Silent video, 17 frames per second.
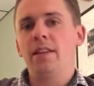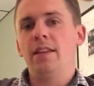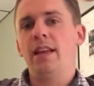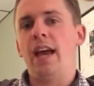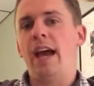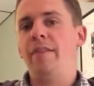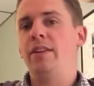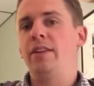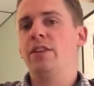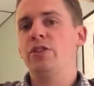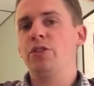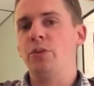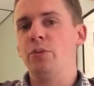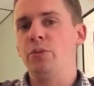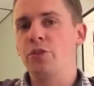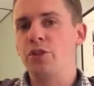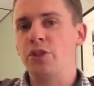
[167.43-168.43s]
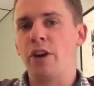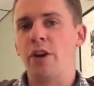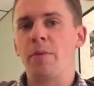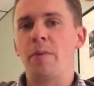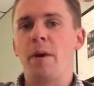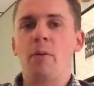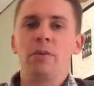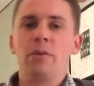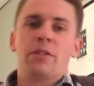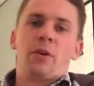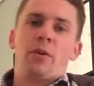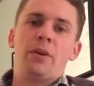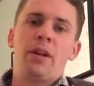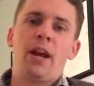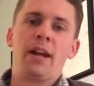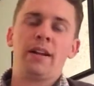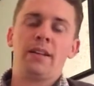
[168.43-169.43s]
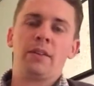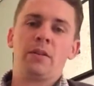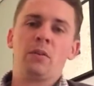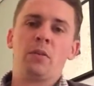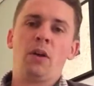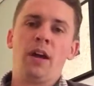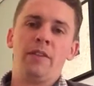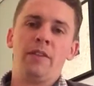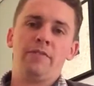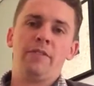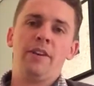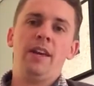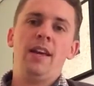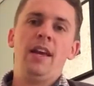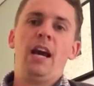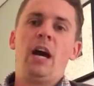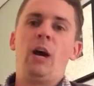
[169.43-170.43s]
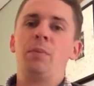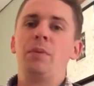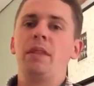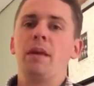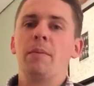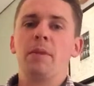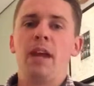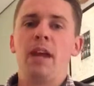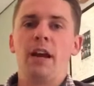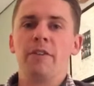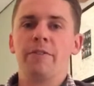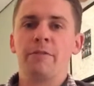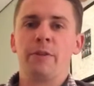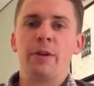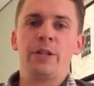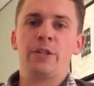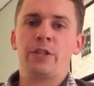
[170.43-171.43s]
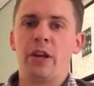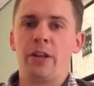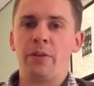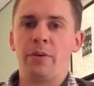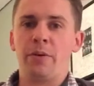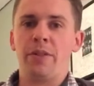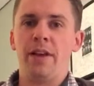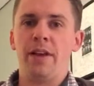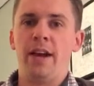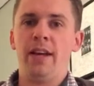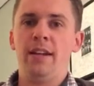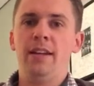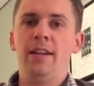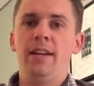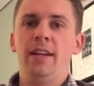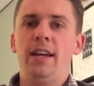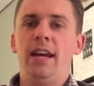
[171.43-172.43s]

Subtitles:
having a student share about what's going on in their life, helping them care for each other in that,